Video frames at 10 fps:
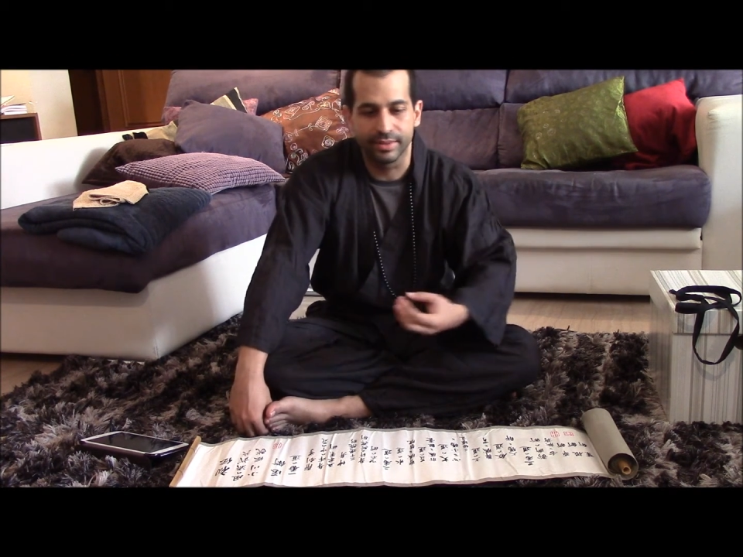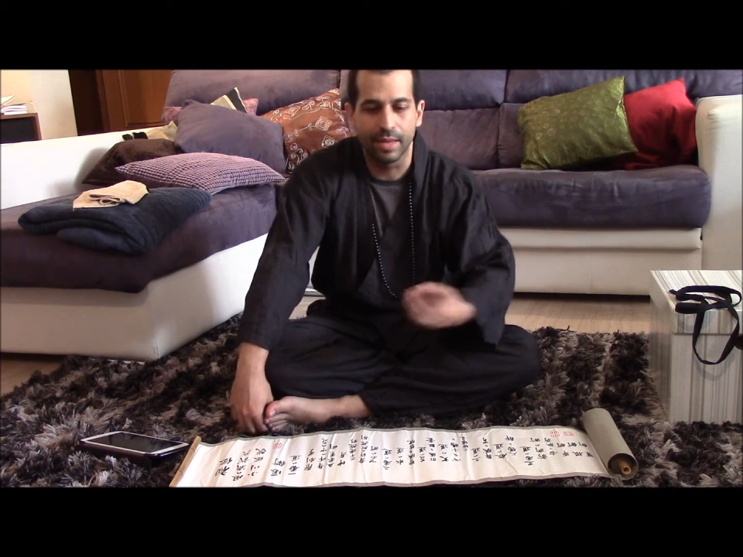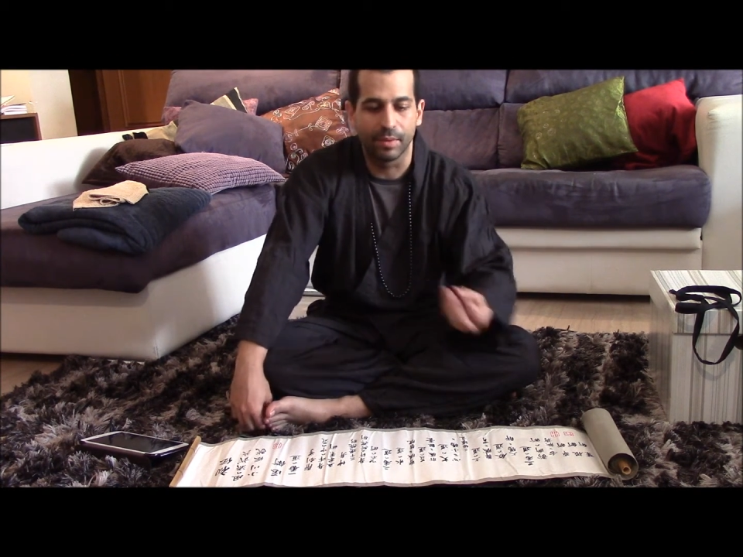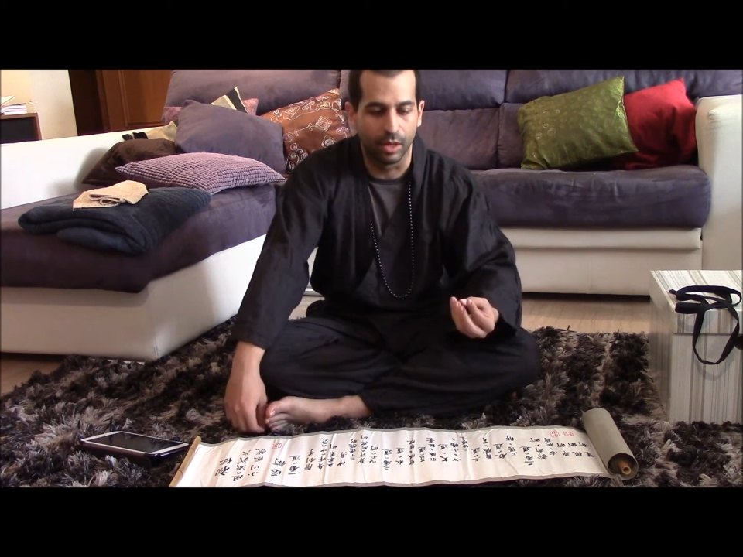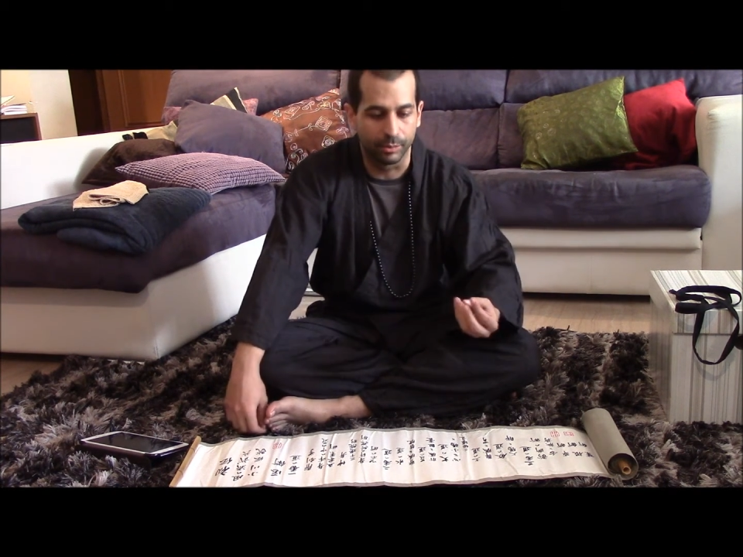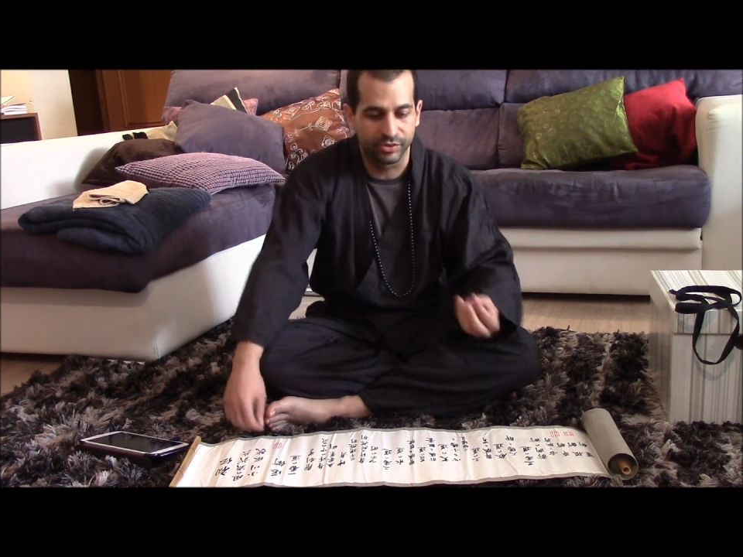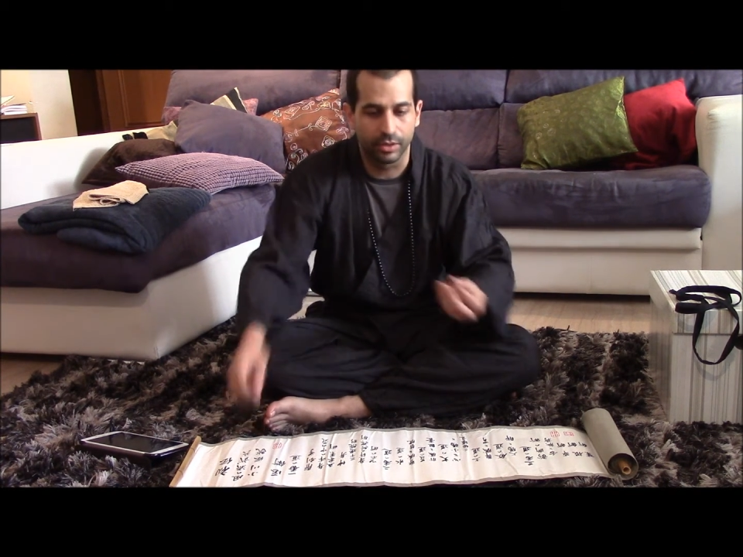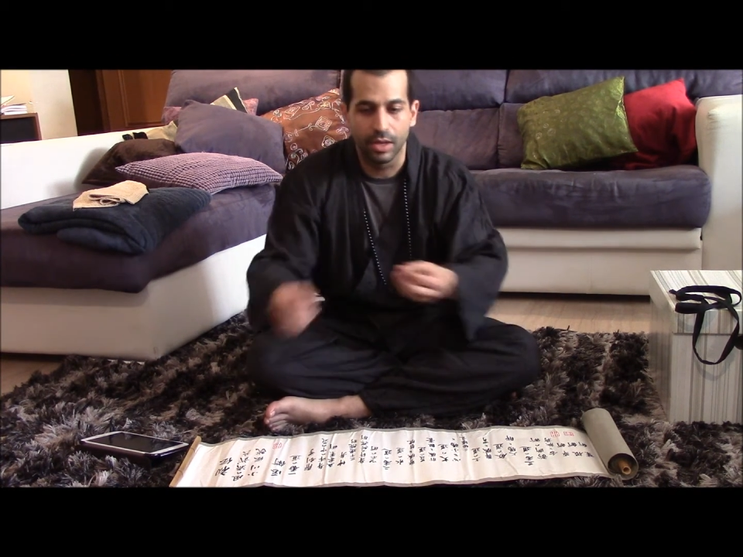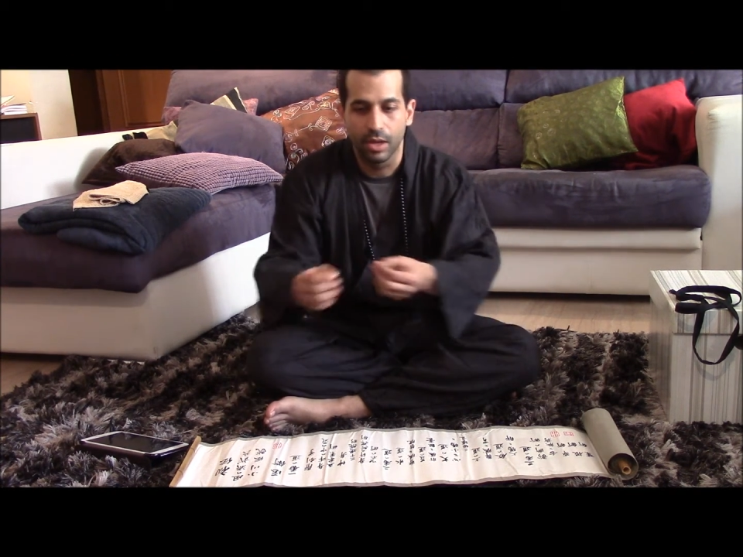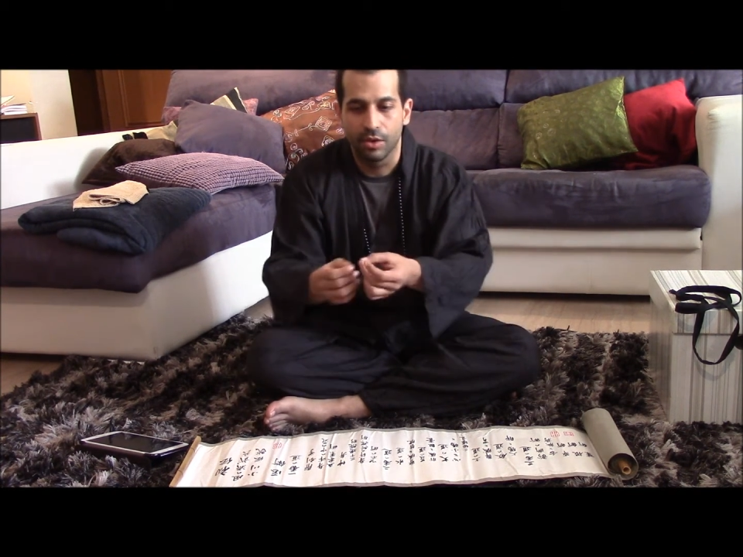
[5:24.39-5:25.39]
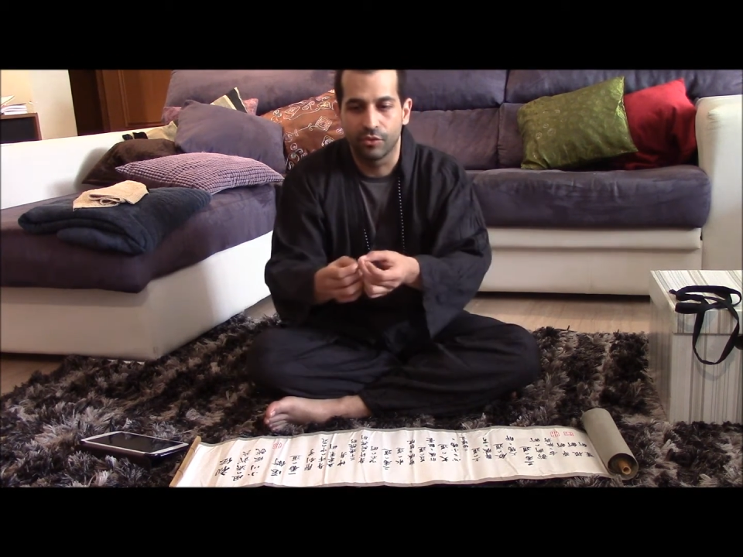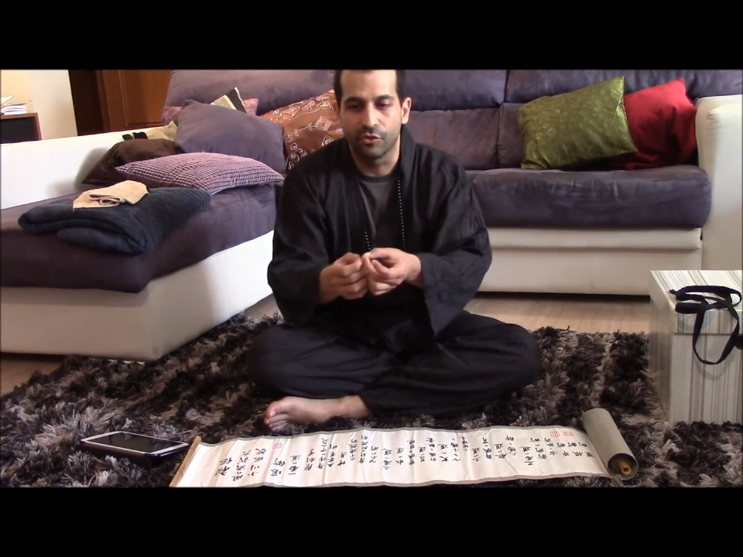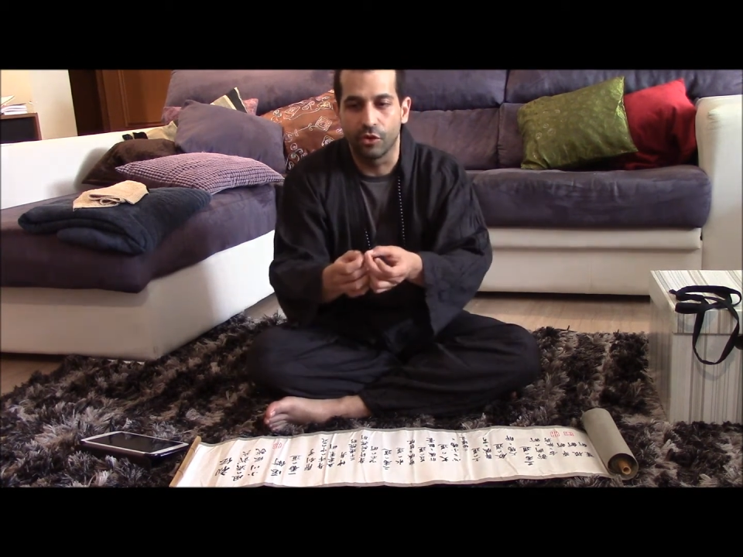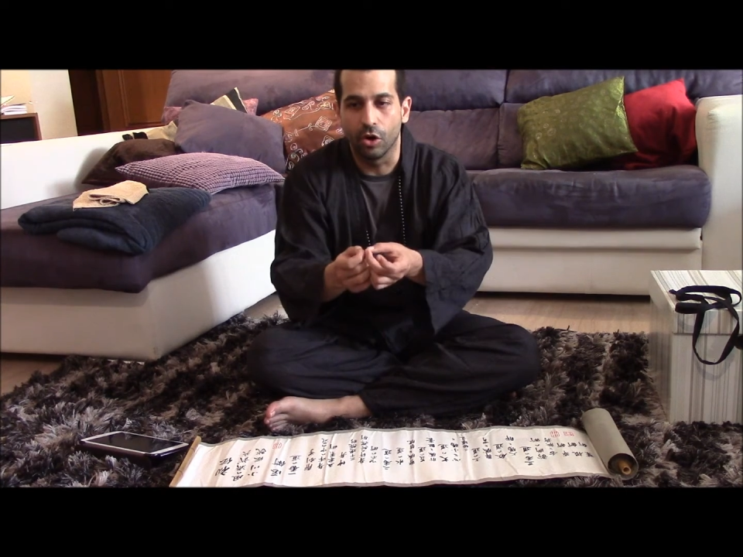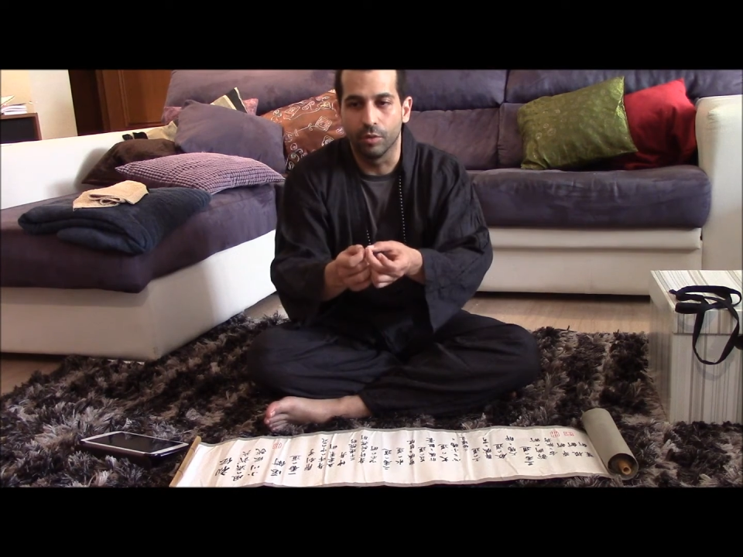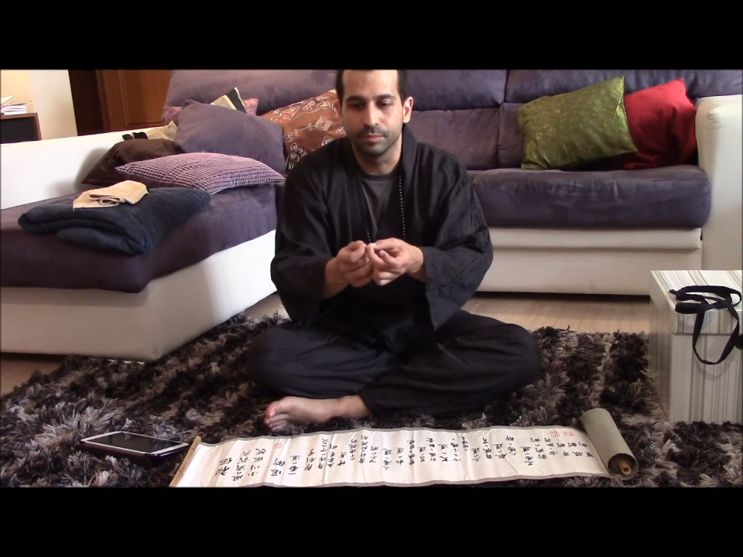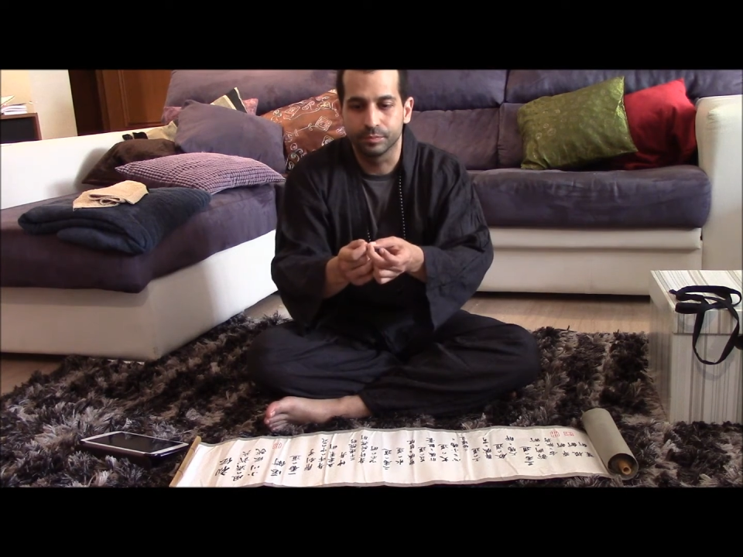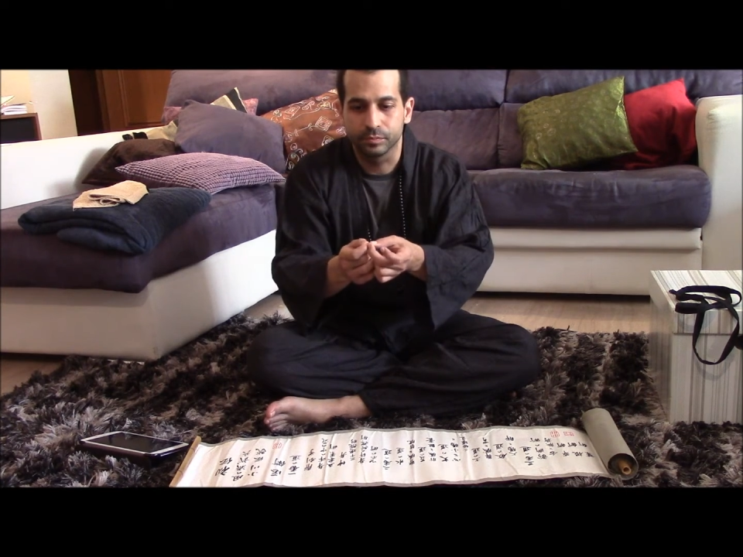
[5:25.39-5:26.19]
develops from